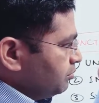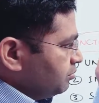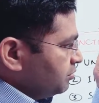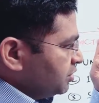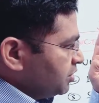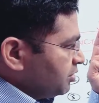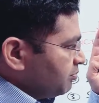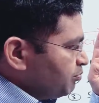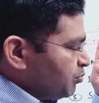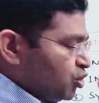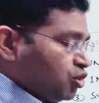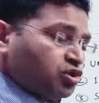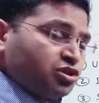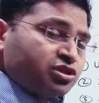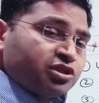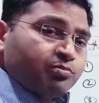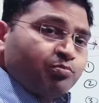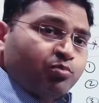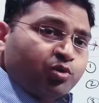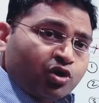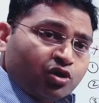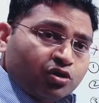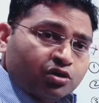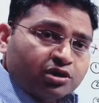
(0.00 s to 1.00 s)
the most
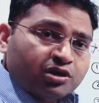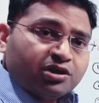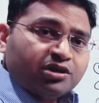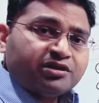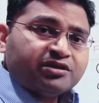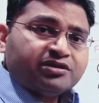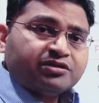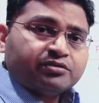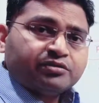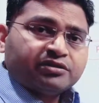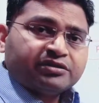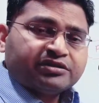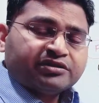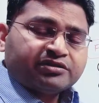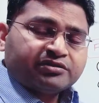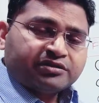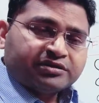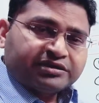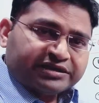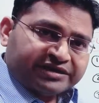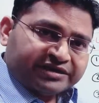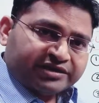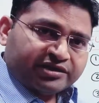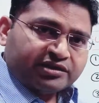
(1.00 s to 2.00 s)
important
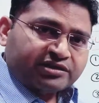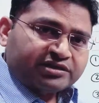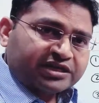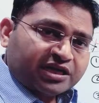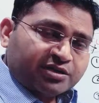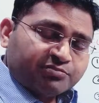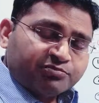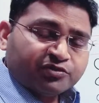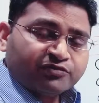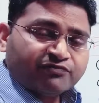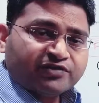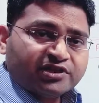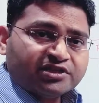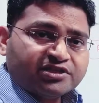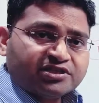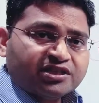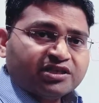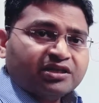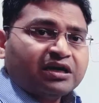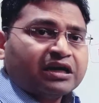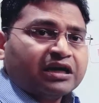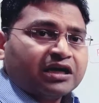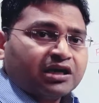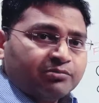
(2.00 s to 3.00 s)
types of
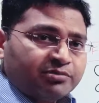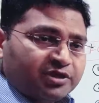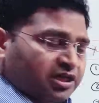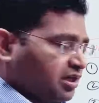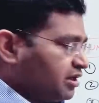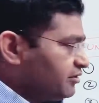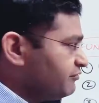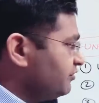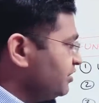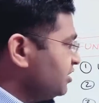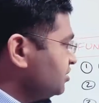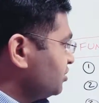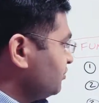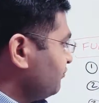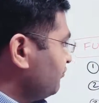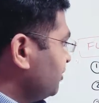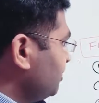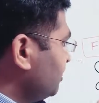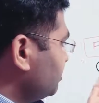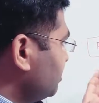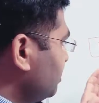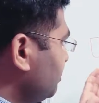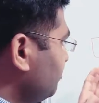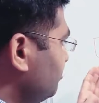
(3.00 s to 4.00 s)
testing I'll be covering. So for
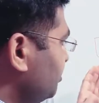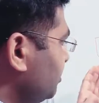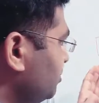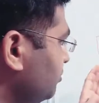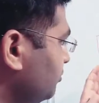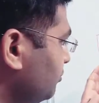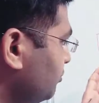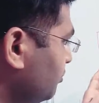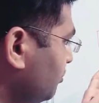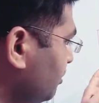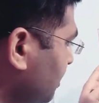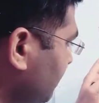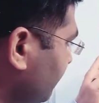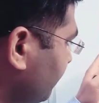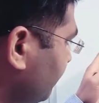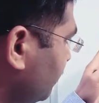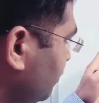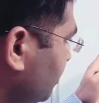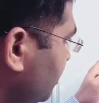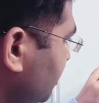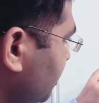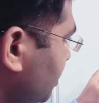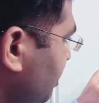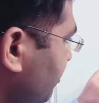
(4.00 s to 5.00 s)
example, you know, I've
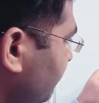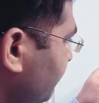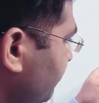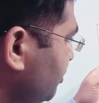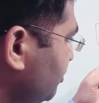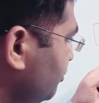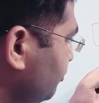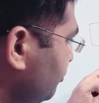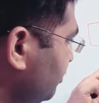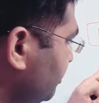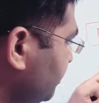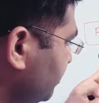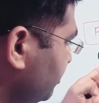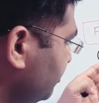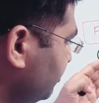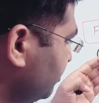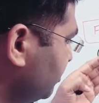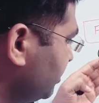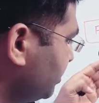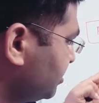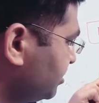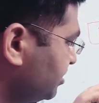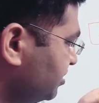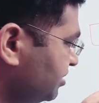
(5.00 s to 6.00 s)
already covered unit
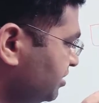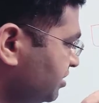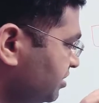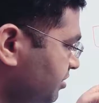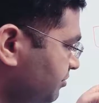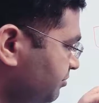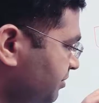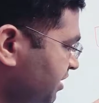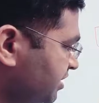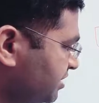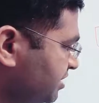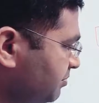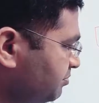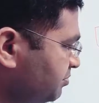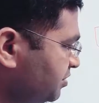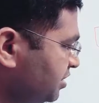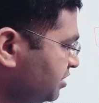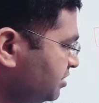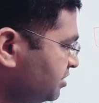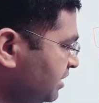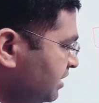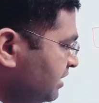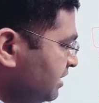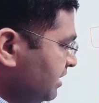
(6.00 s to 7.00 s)
integration, system
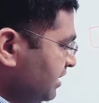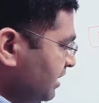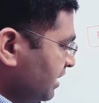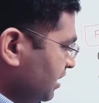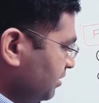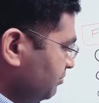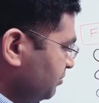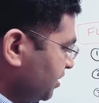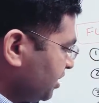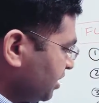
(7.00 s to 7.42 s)
acceptance. I'll be